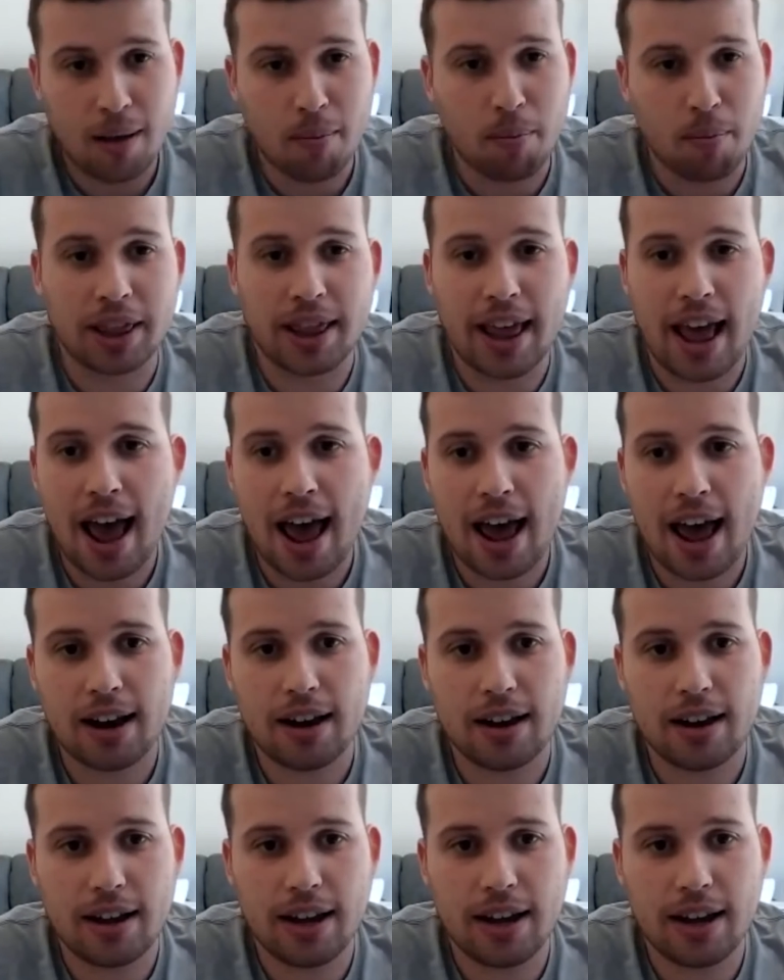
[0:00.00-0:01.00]
but that
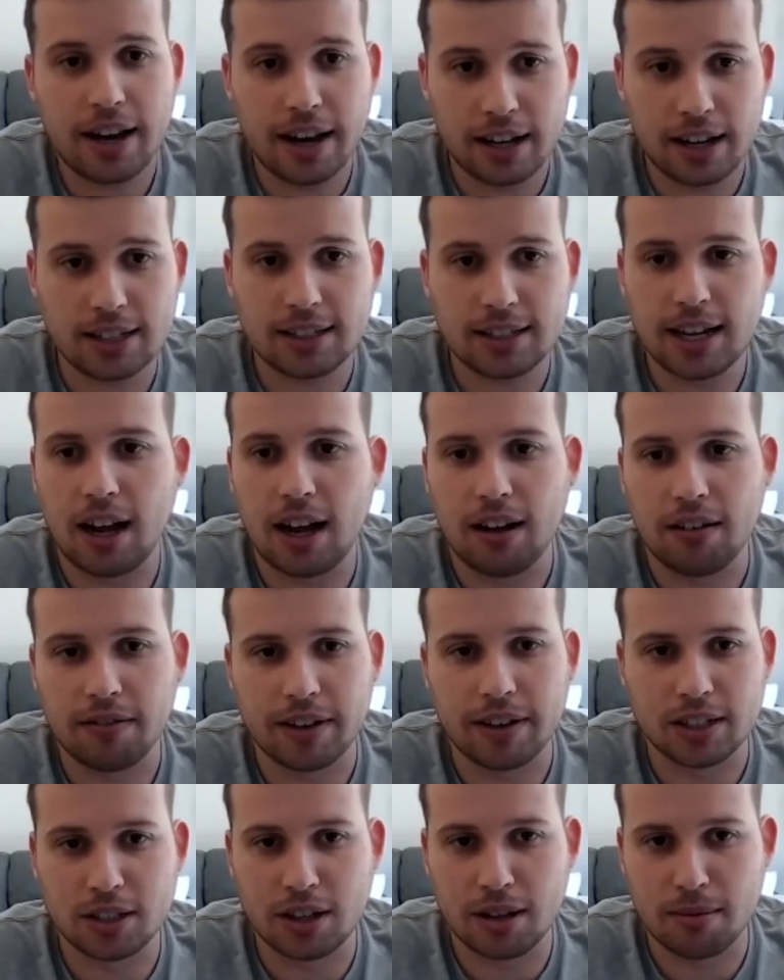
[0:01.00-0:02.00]
in itself
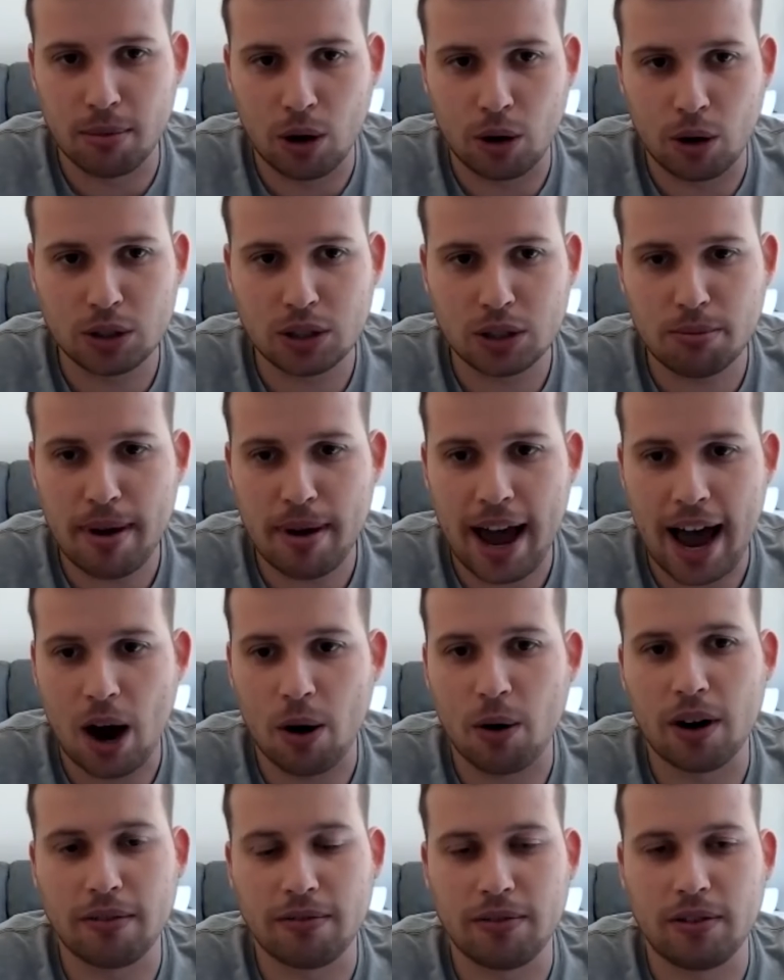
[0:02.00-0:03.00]
is the most
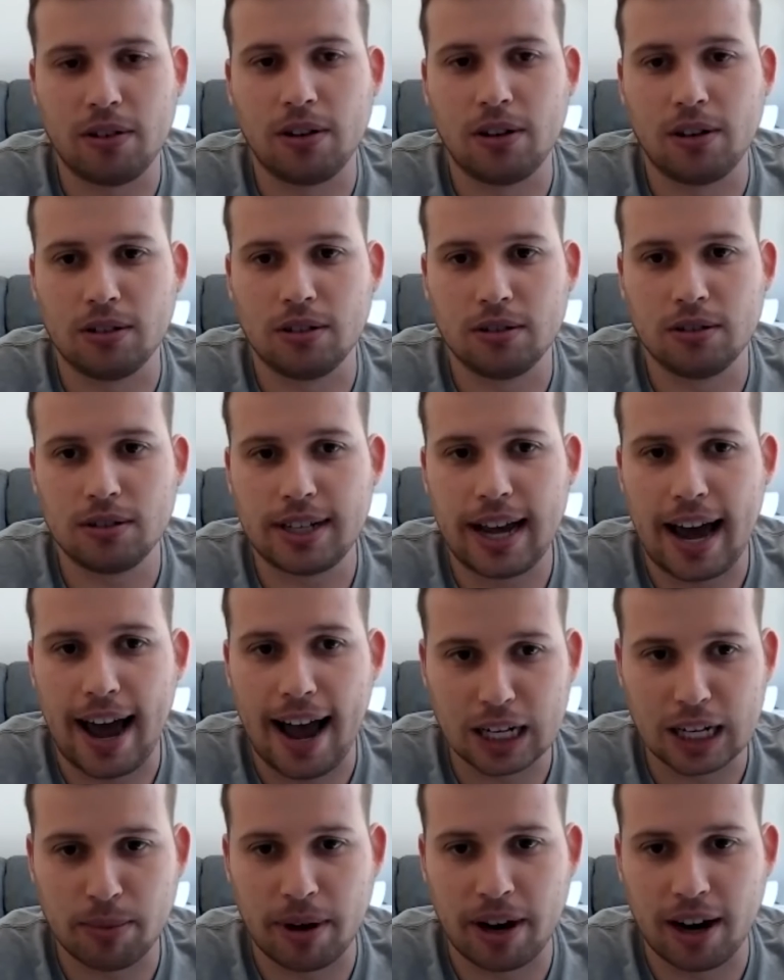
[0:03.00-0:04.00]
powerful
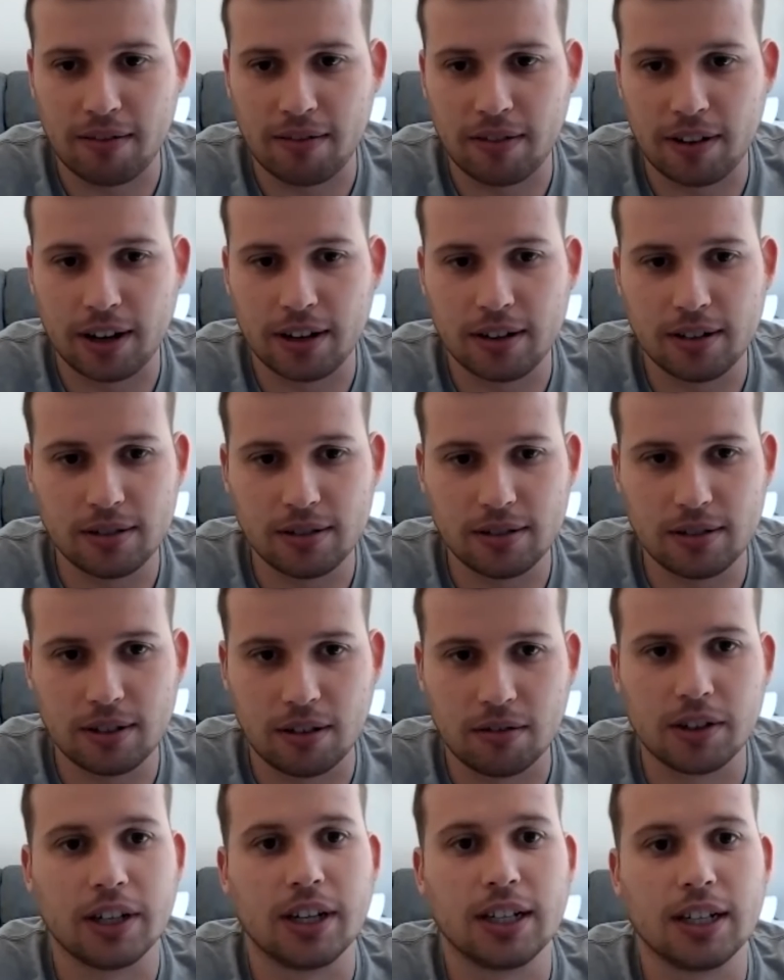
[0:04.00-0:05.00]
tax benefit
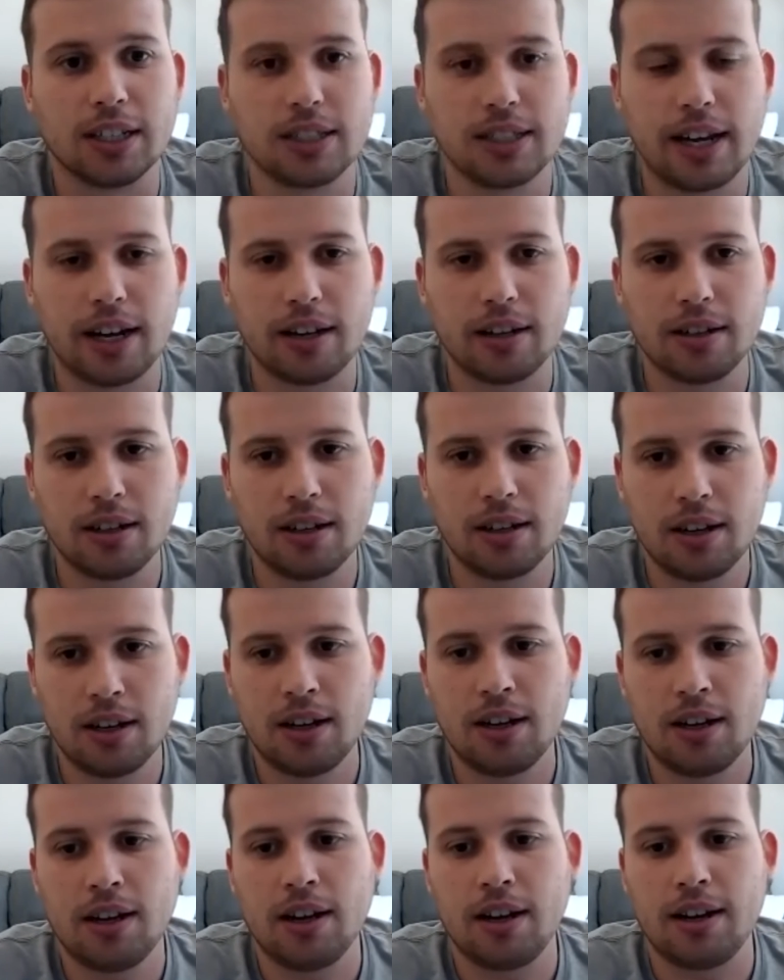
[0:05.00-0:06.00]
of real estate.
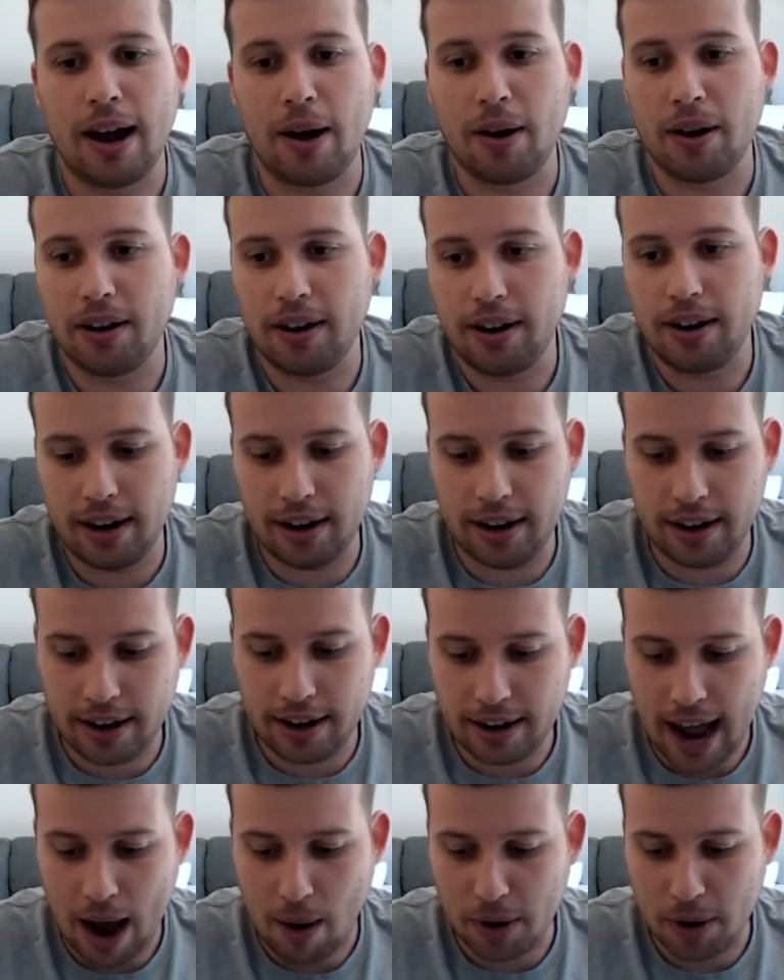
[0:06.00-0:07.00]
Now,
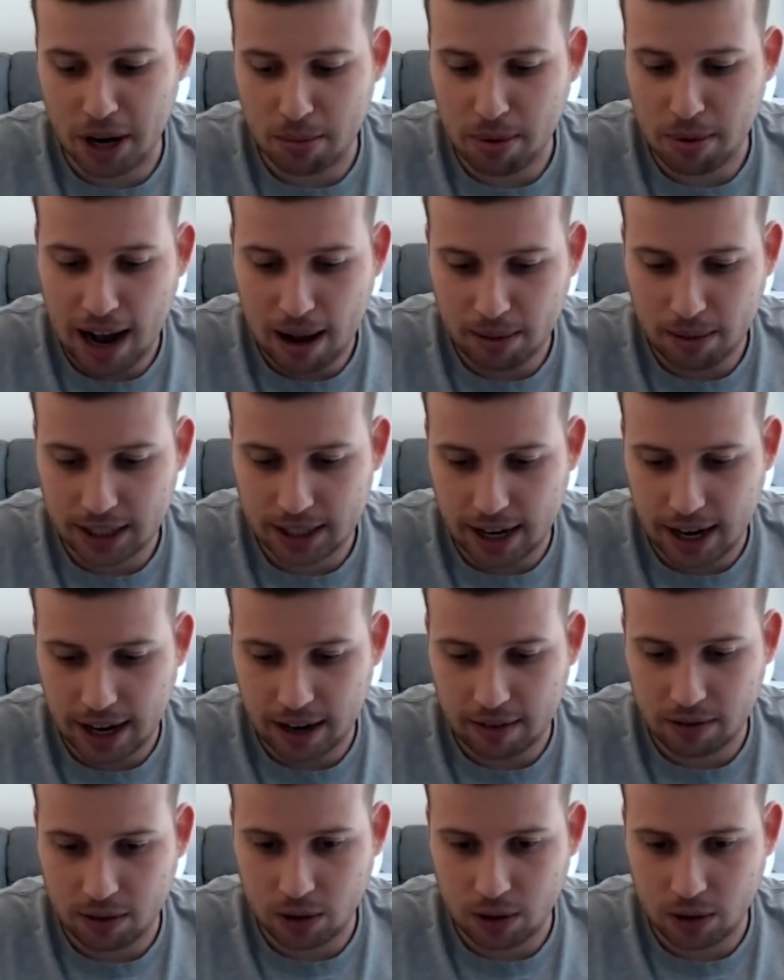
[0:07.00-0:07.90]
what you're probably saying, of